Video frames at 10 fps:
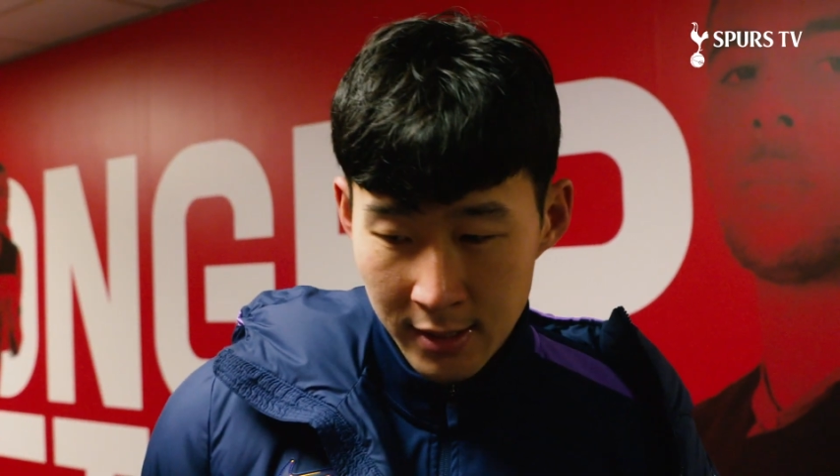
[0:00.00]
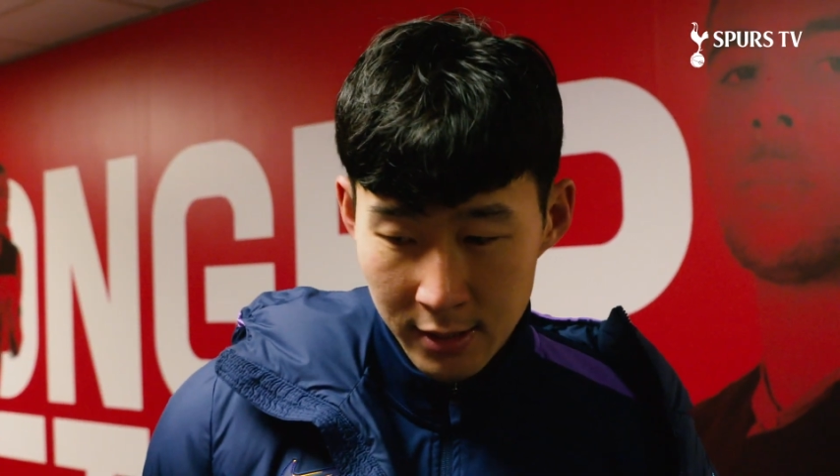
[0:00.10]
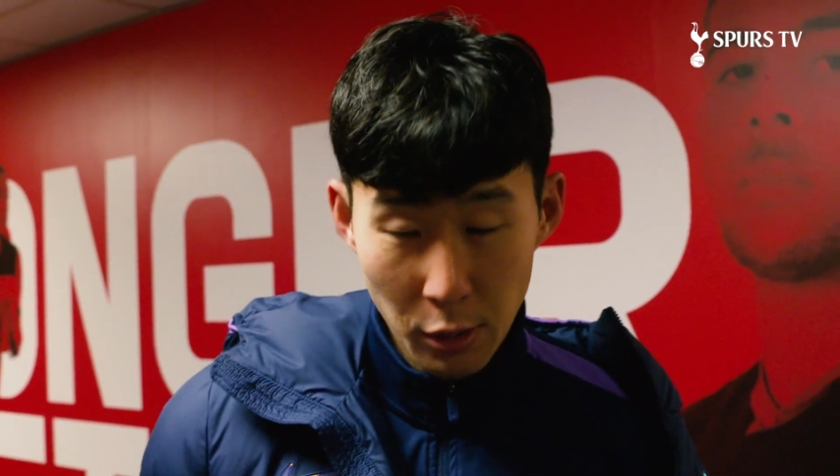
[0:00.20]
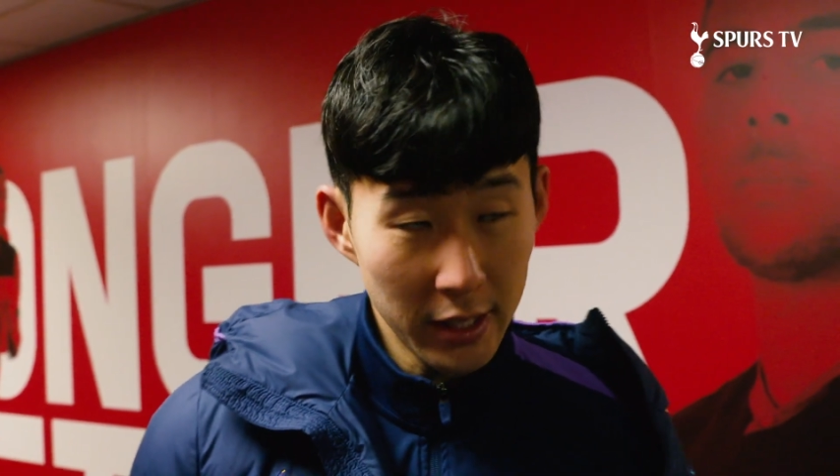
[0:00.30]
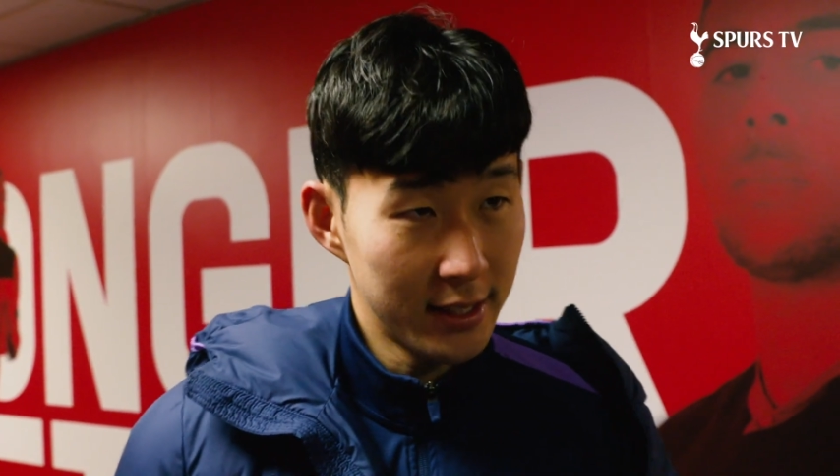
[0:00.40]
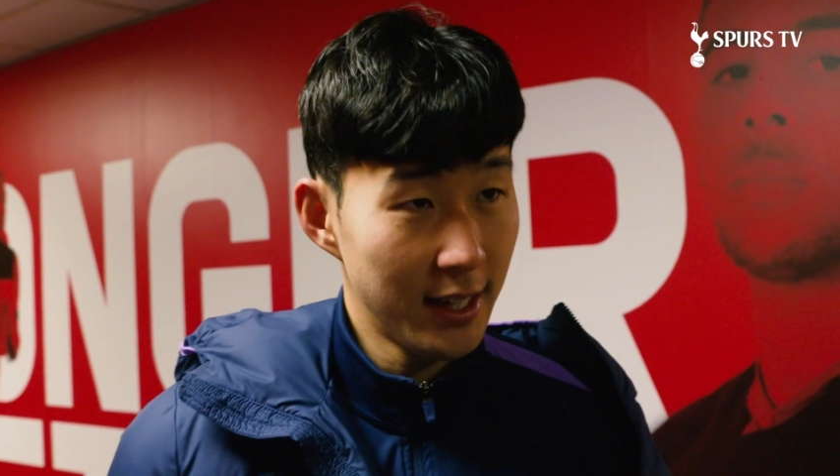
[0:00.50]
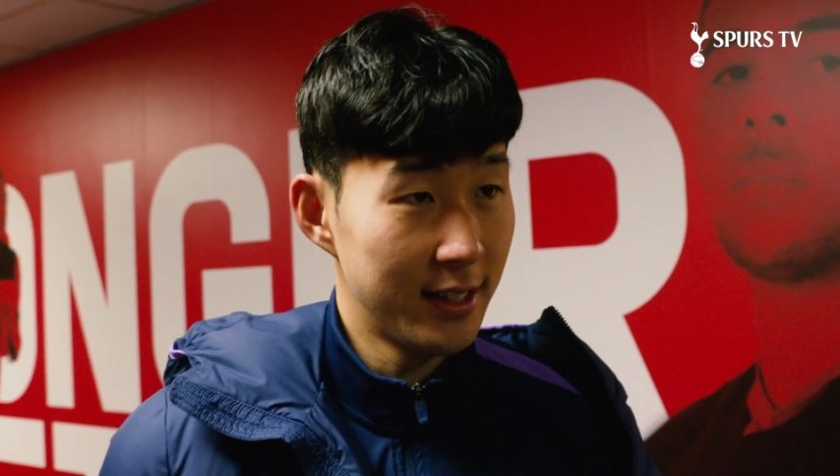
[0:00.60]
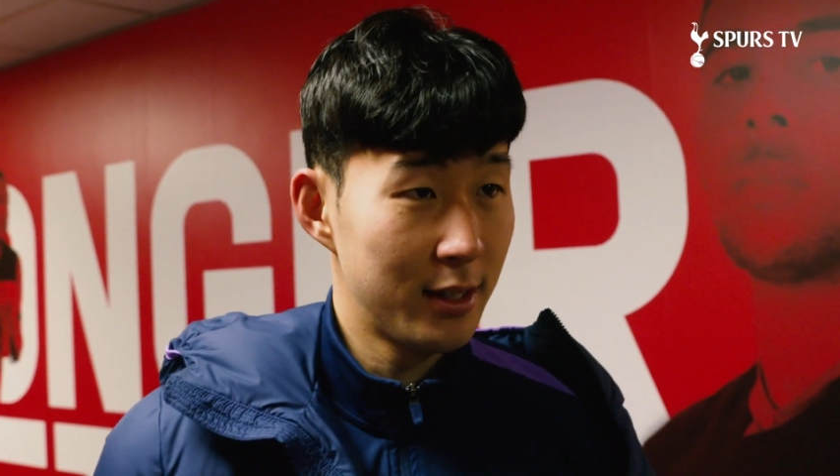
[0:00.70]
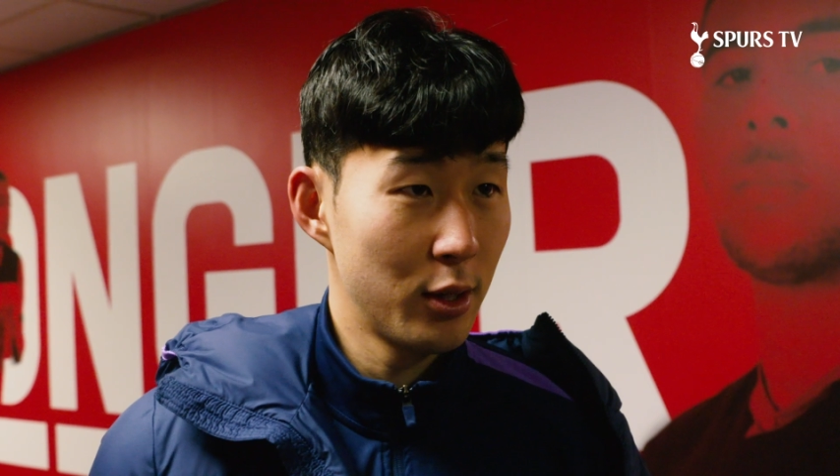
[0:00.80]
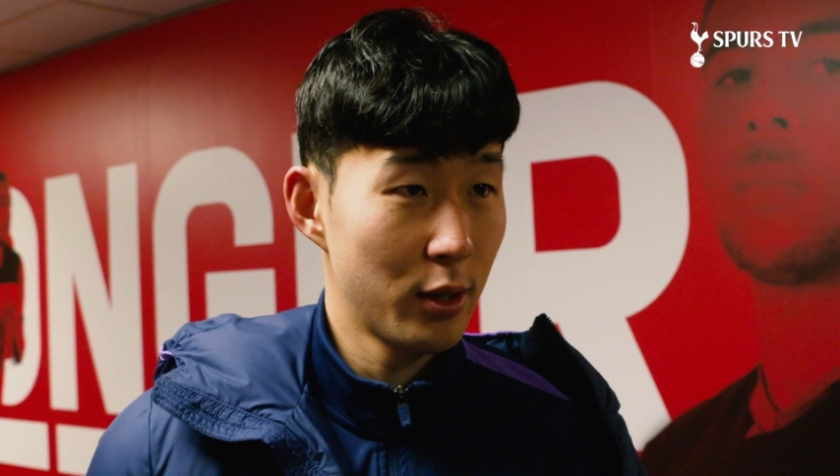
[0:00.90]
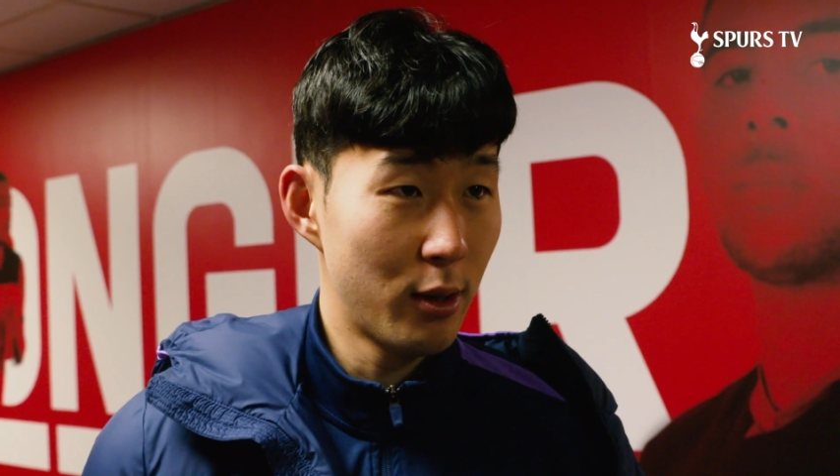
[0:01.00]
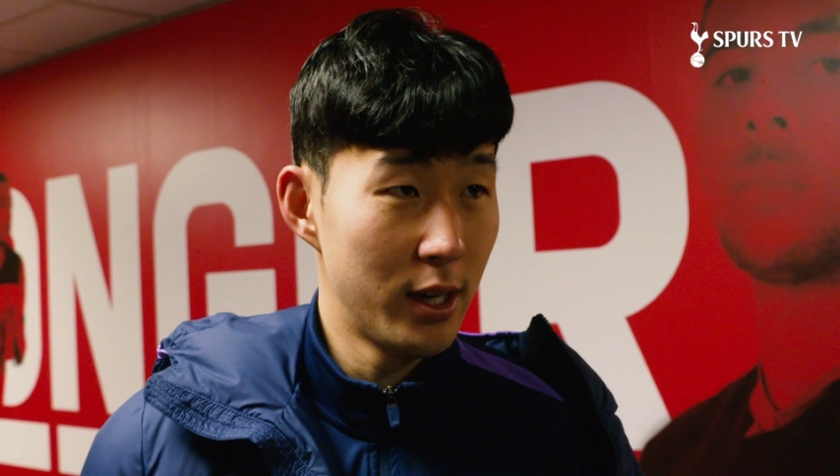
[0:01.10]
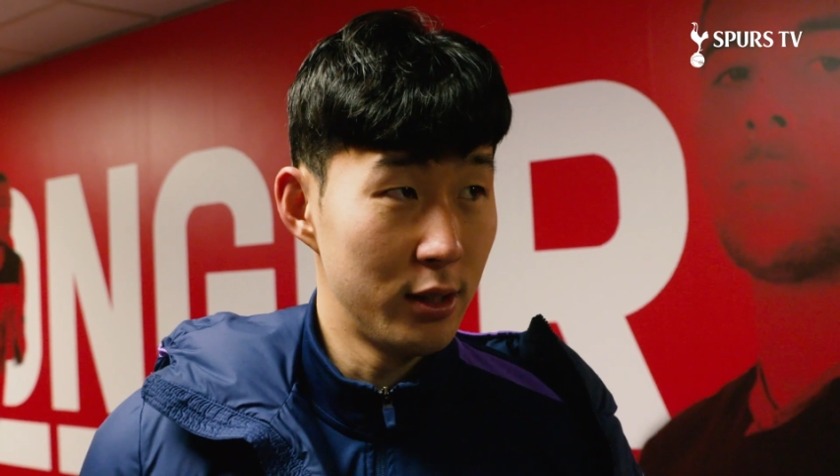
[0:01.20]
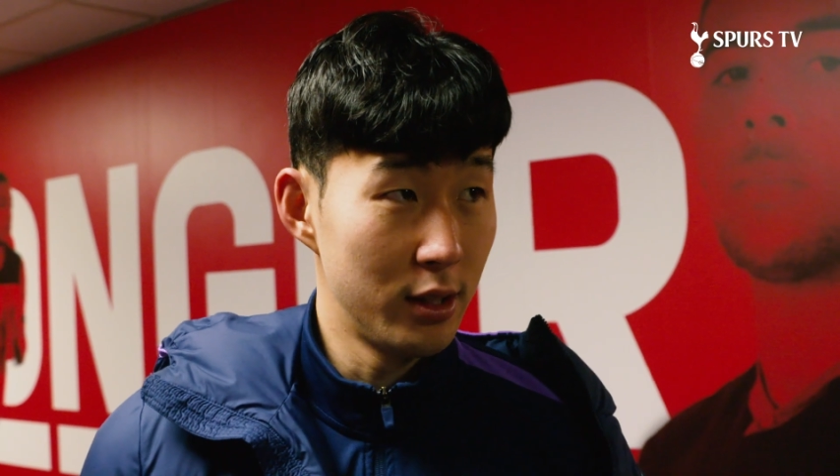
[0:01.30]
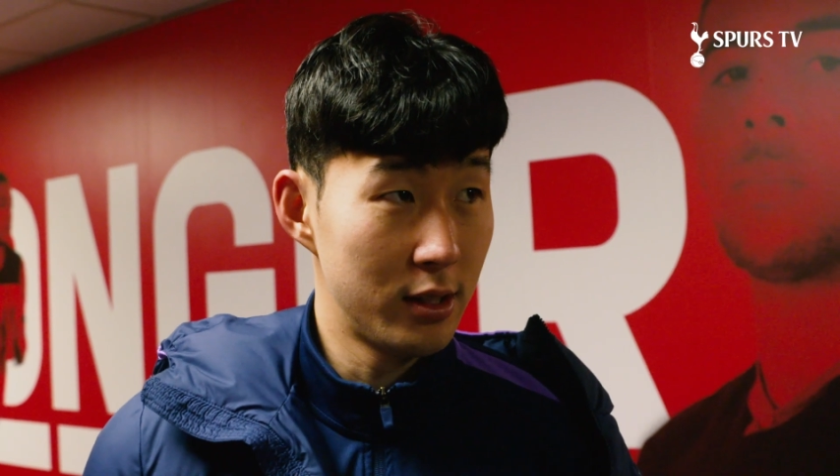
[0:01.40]
it's quite sad,
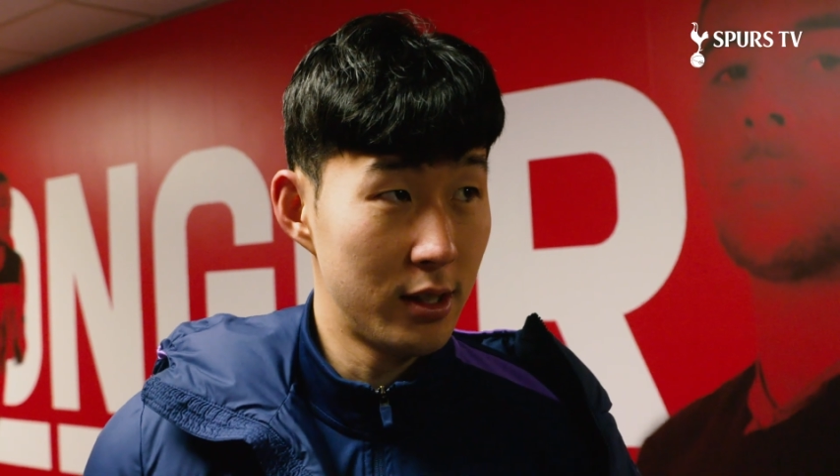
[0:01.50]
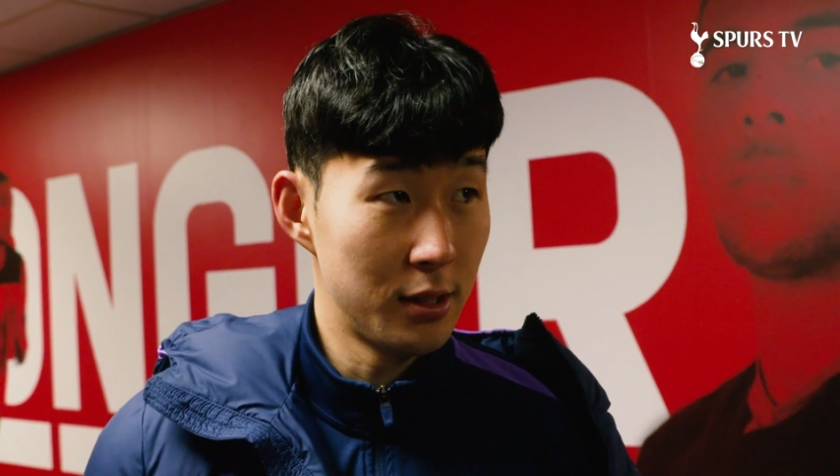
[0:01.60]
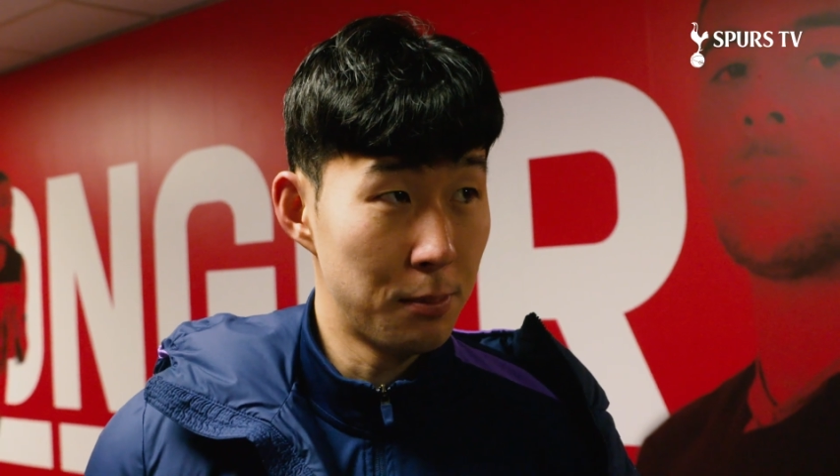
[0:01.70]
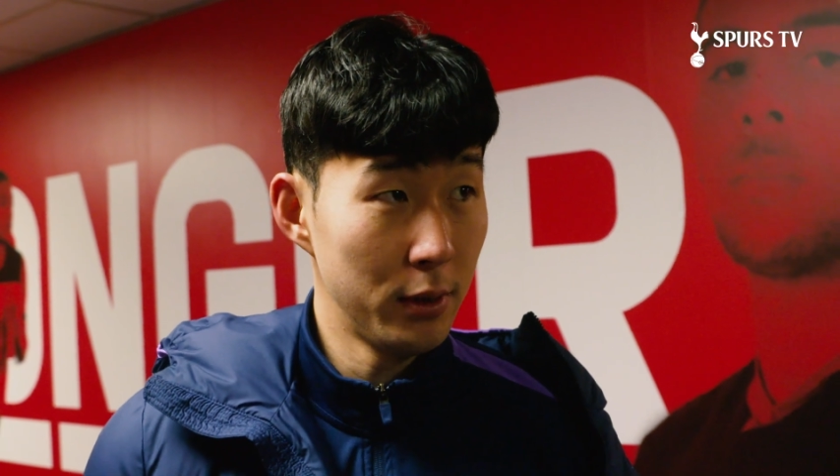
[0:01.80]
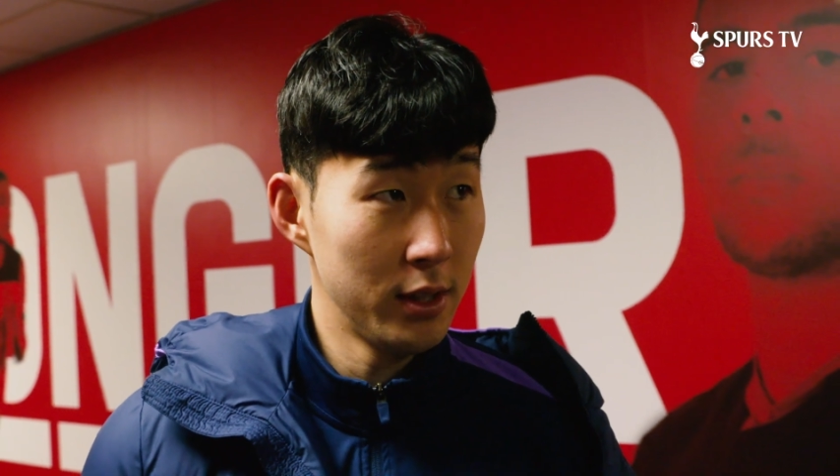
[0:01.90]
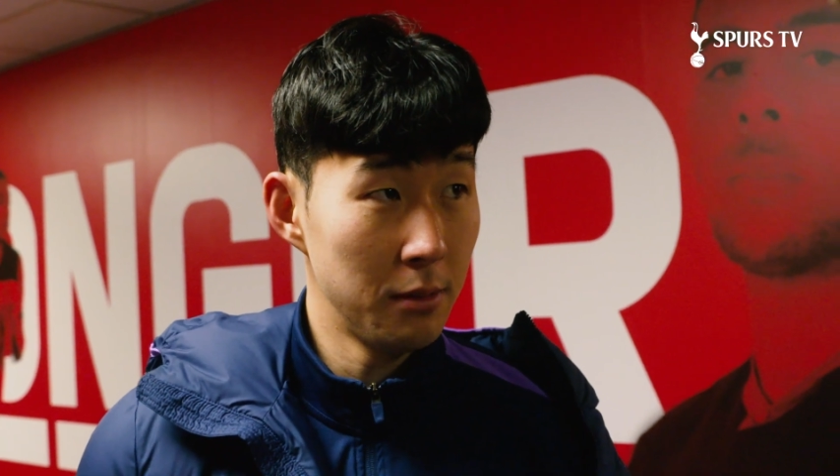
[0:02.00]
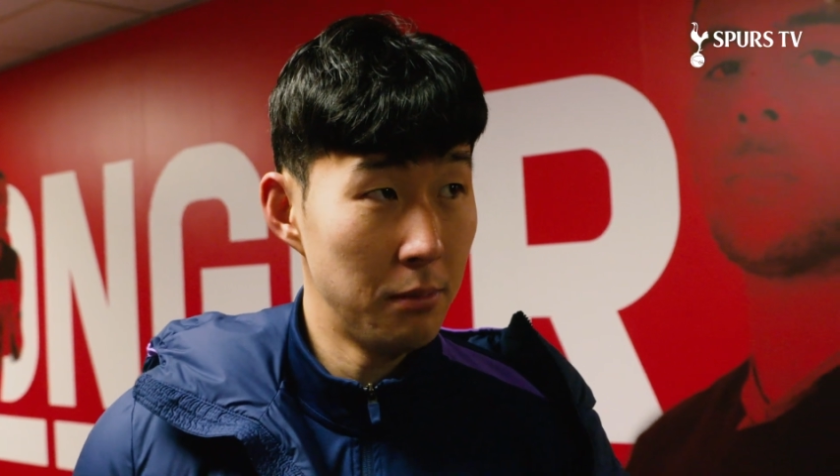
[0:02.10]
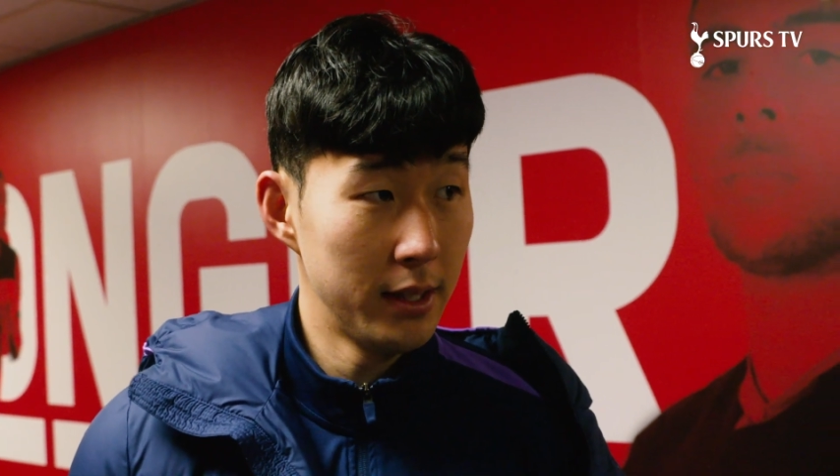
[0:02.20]
quite disappointed.